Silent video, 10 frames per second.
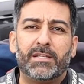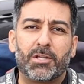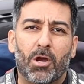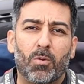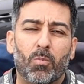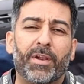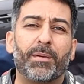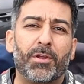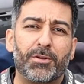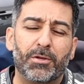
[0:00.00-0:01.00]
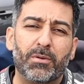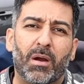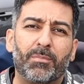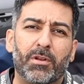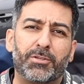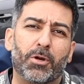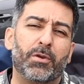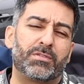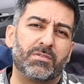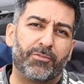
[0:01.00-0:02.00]
So what I'm going to do, I'm going to
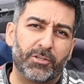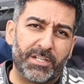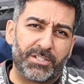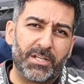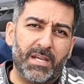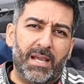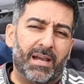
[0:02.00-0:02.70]
show you some footage.